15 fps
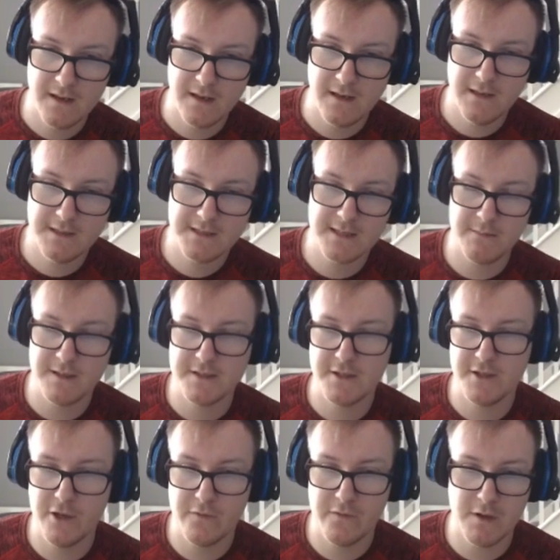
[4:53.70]
similar to
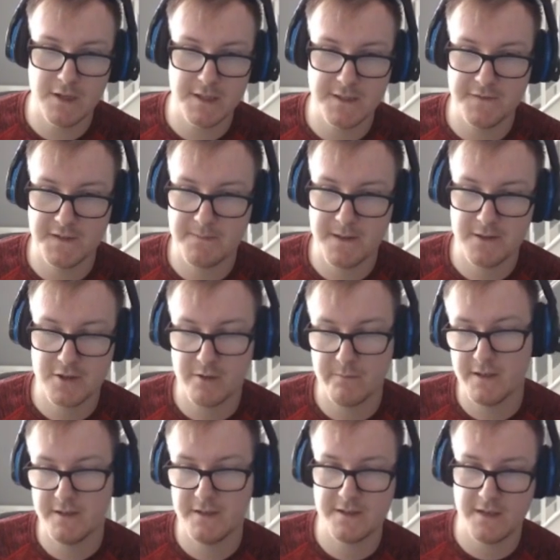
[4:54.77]
the other ones, if it's special
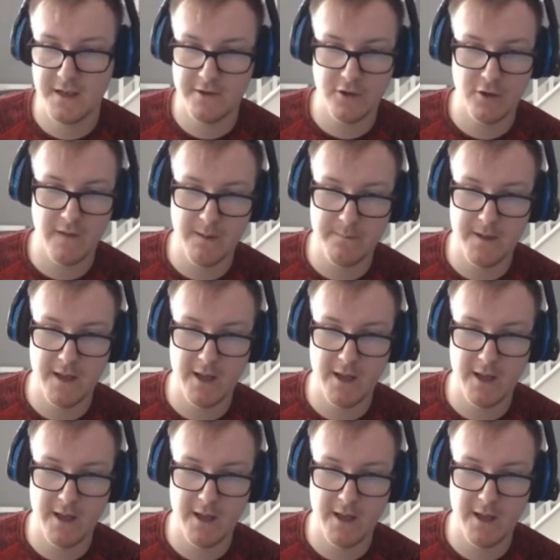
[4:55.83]
summoned and all that,